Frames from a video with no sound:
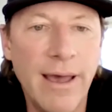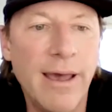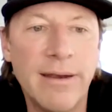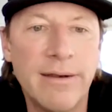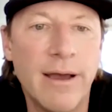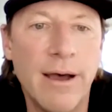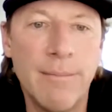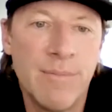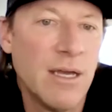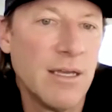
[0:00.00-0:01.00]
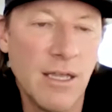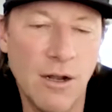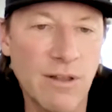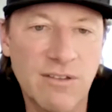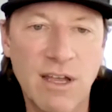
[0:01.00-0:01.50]
And, um, you
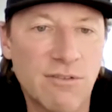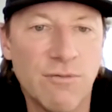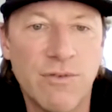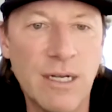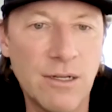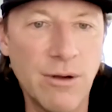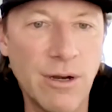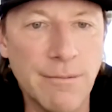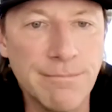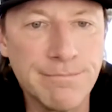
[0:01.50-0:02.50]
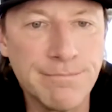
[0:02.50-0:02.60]
know, let's have some fun doing it.